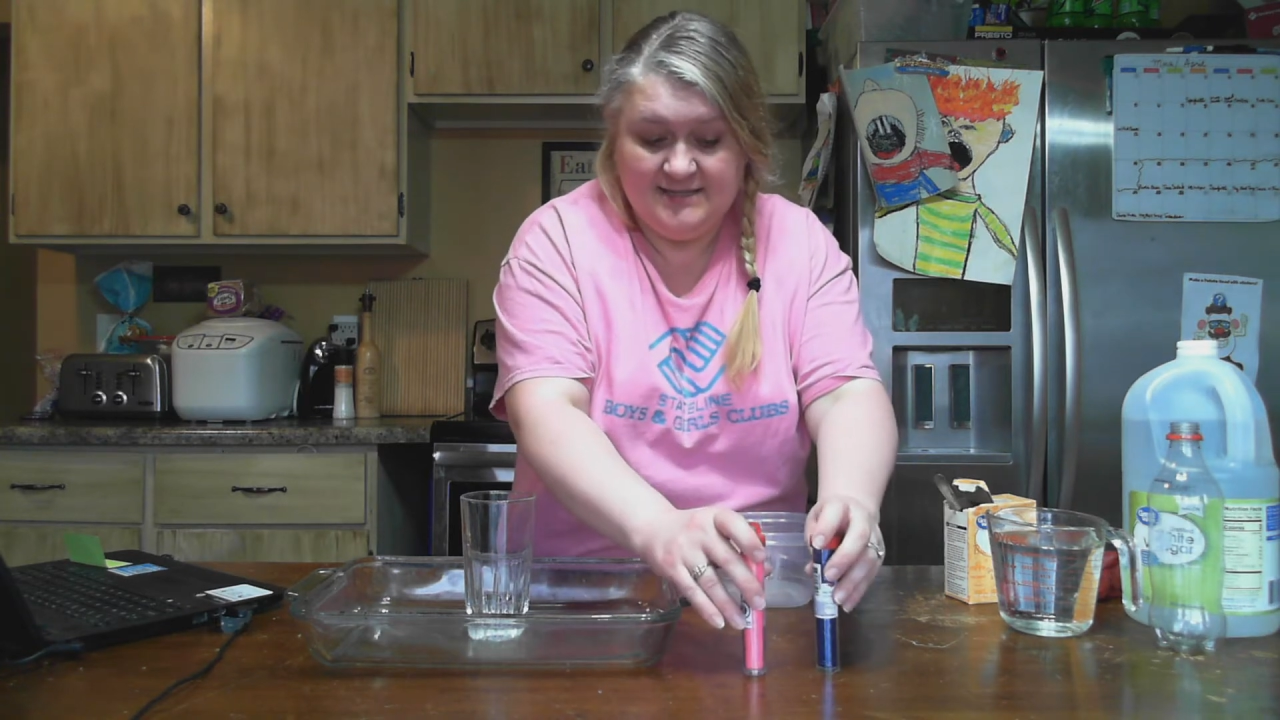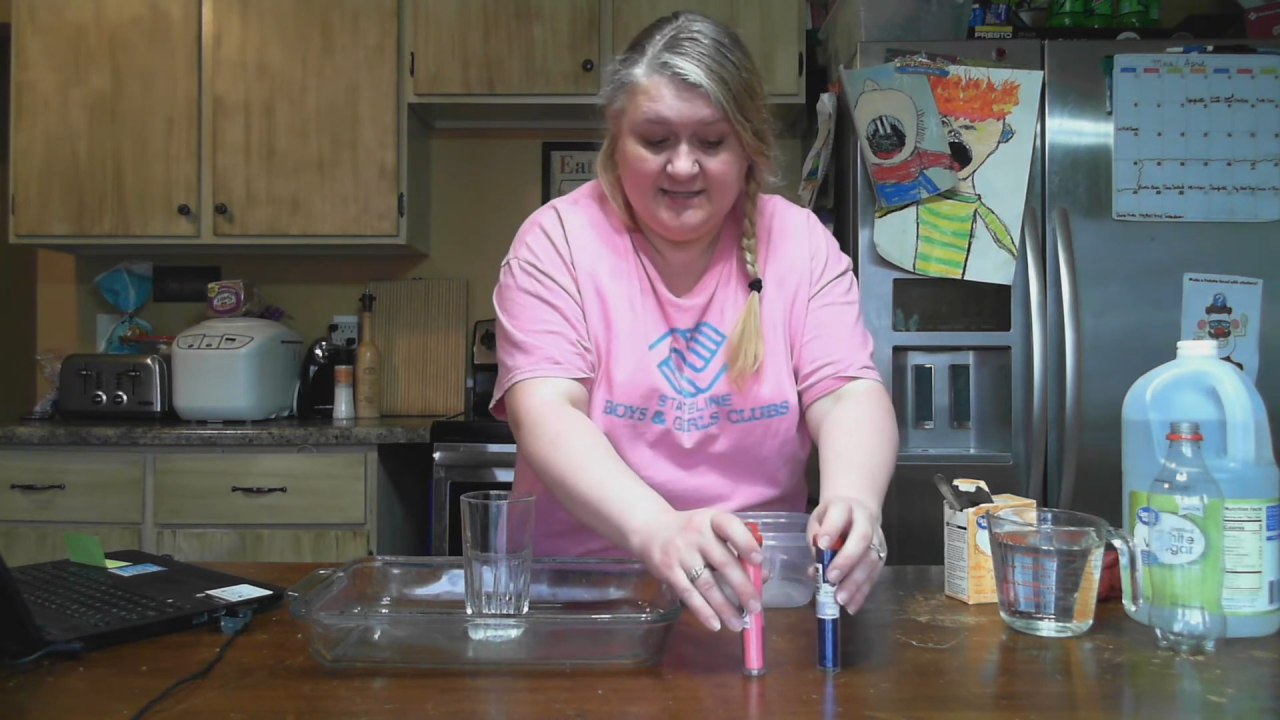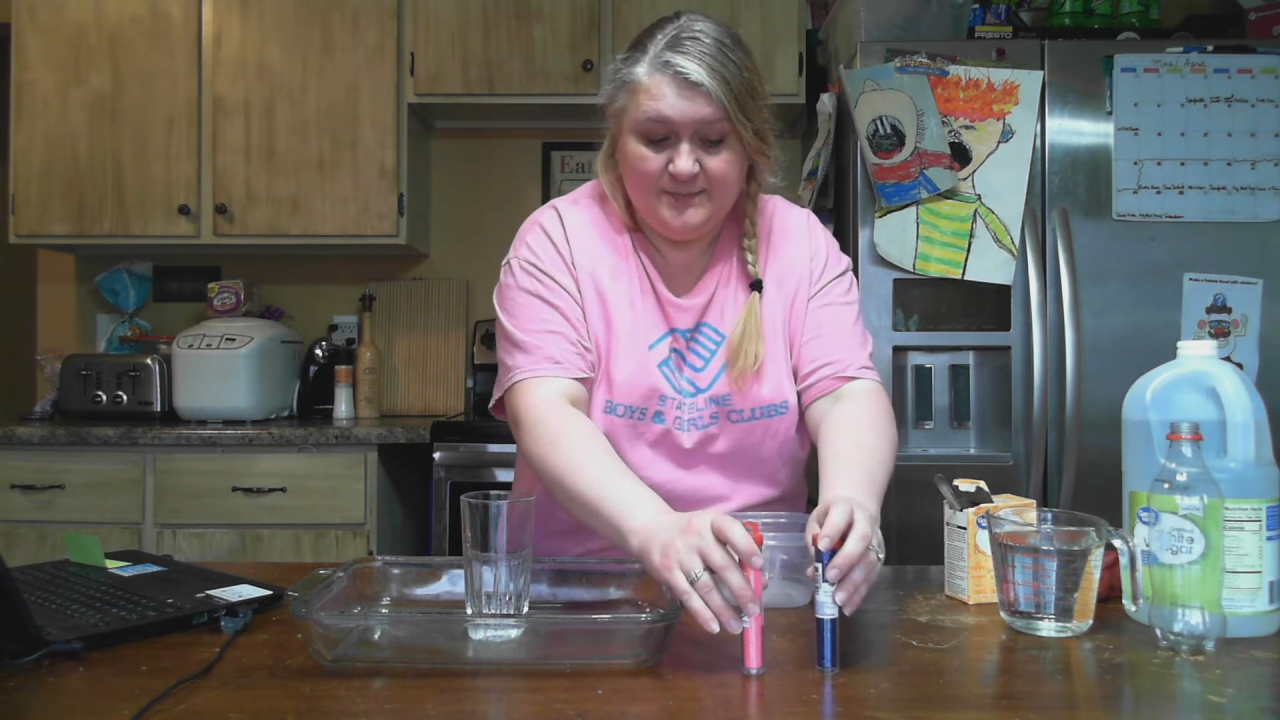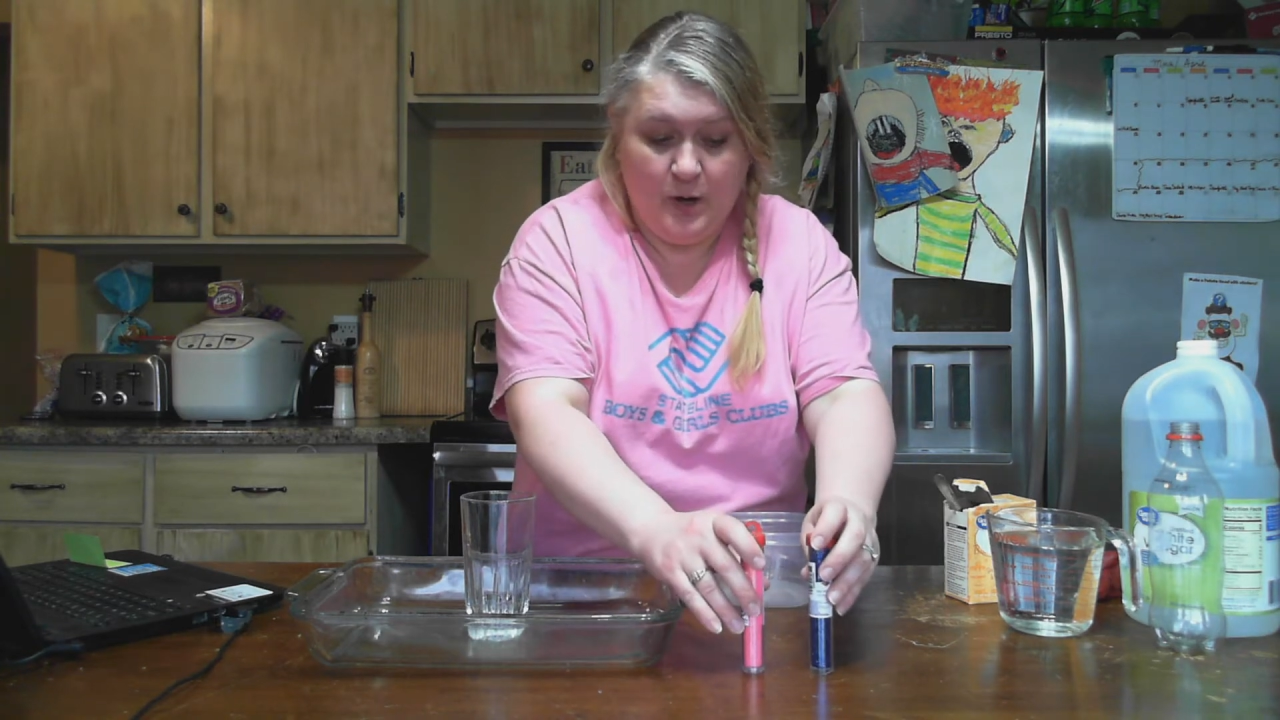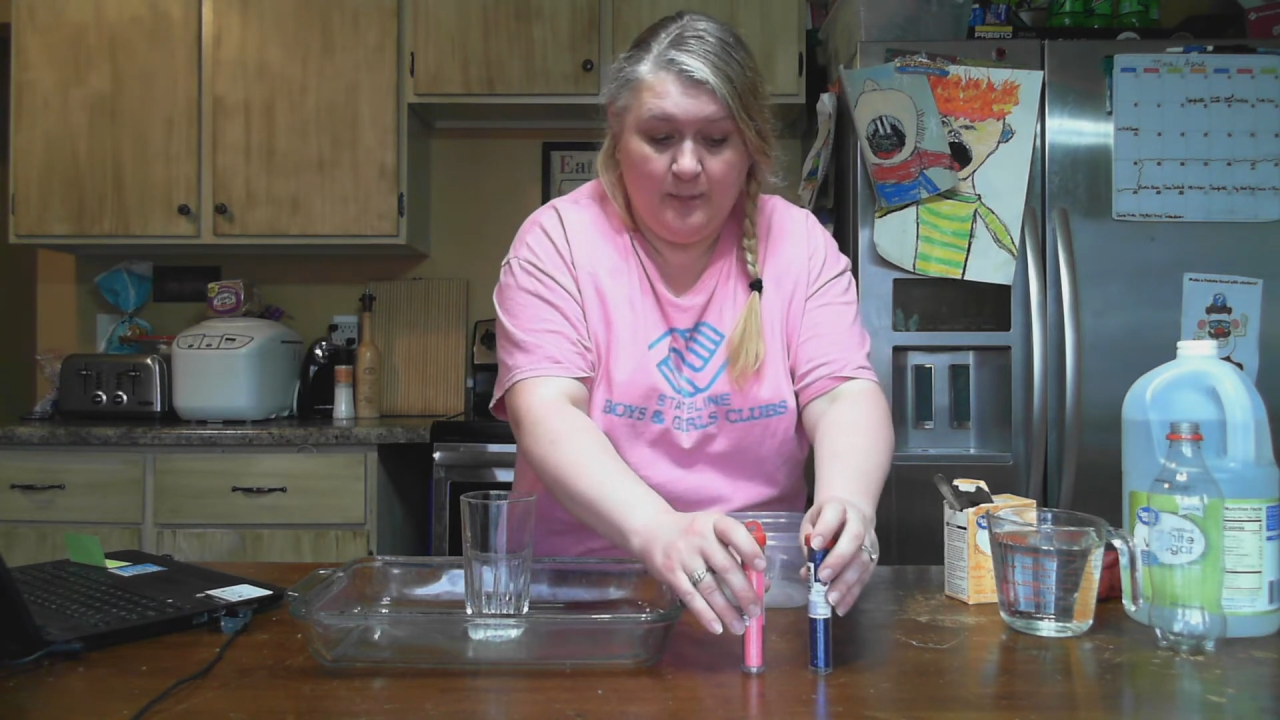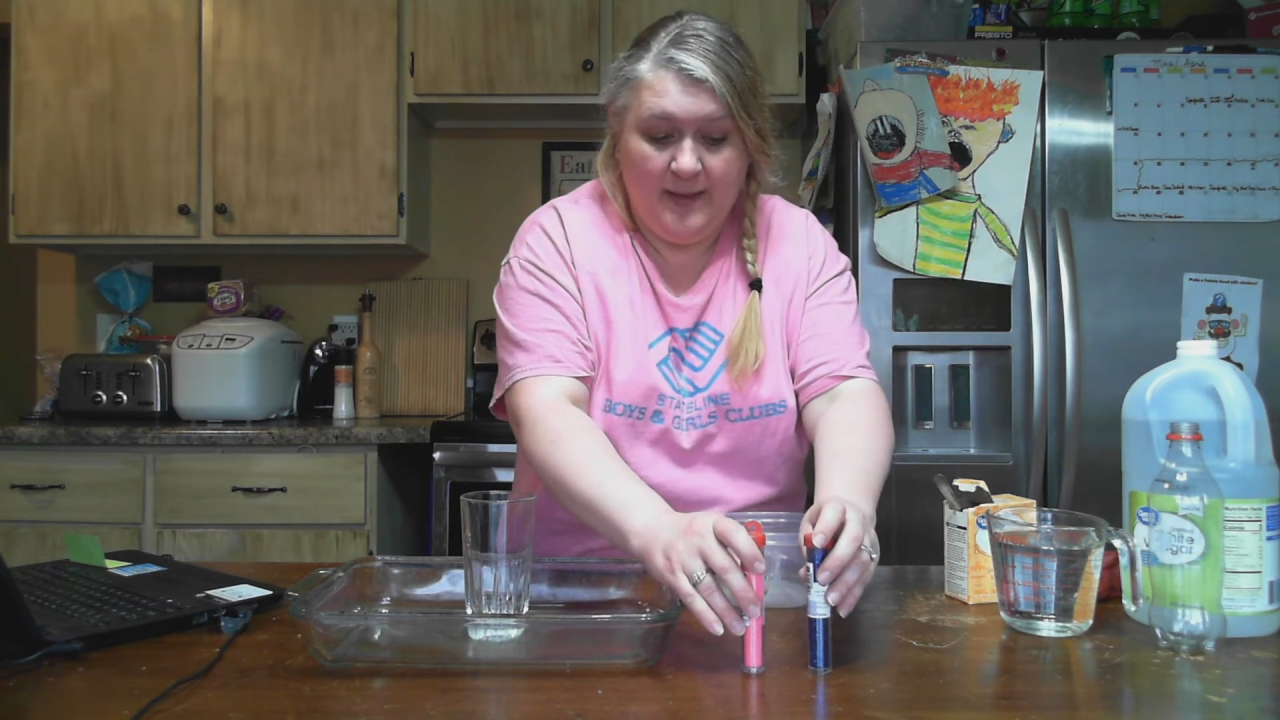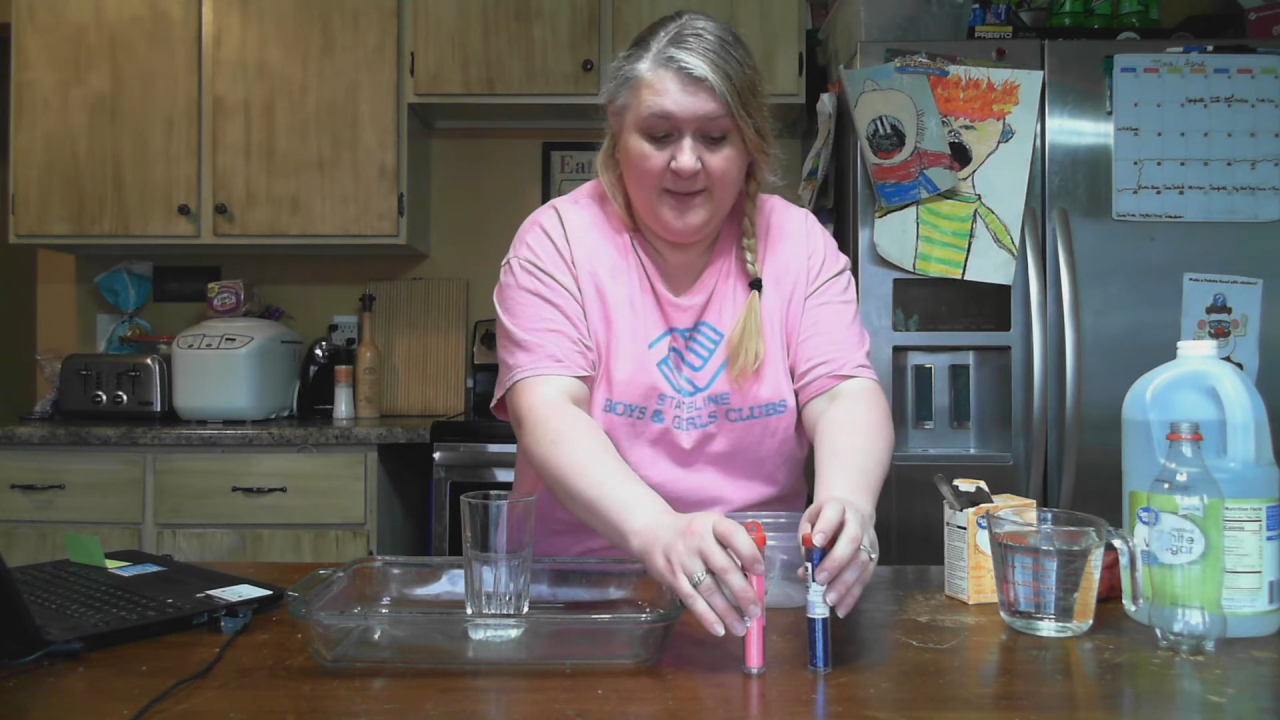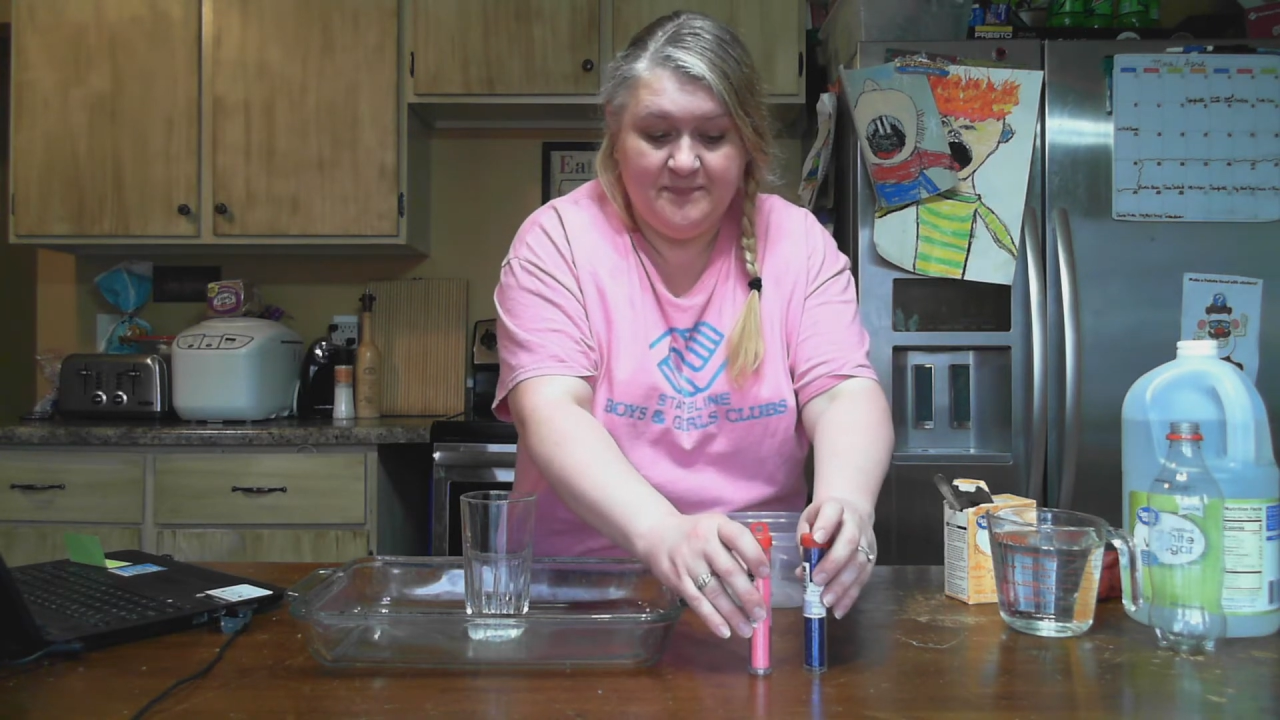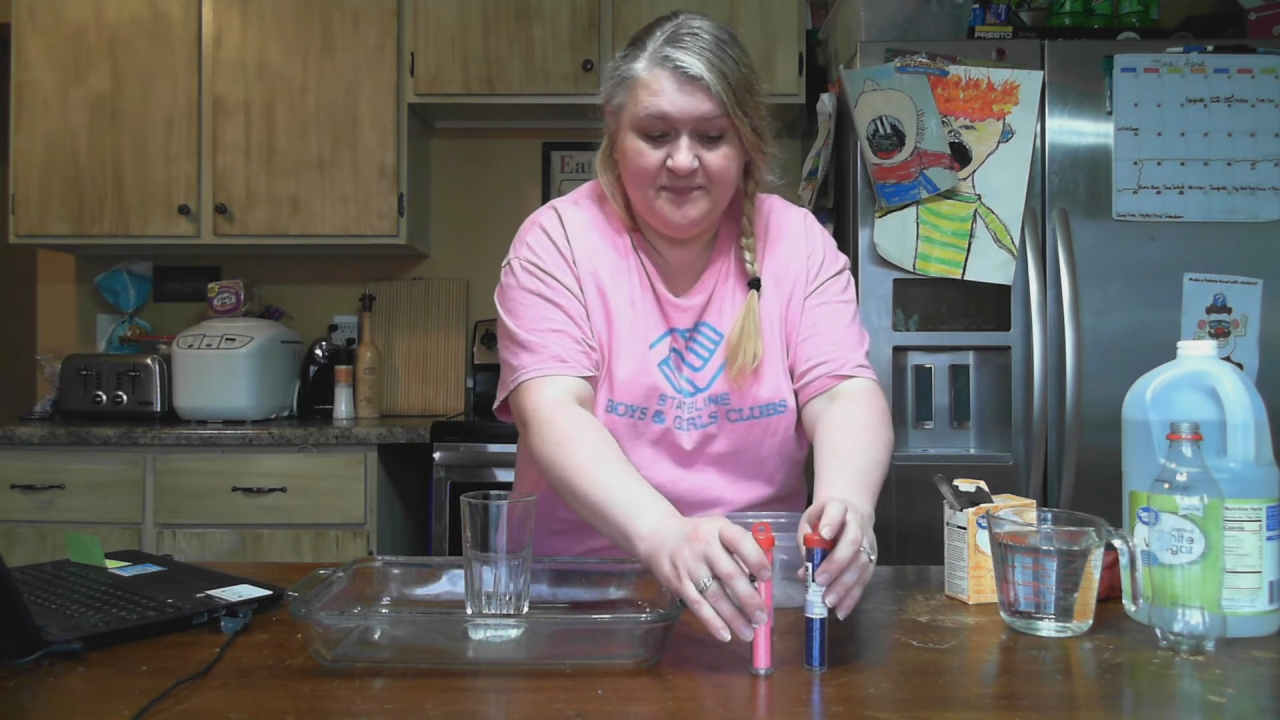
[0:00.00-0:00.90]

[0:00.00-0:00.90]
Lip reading: experiment.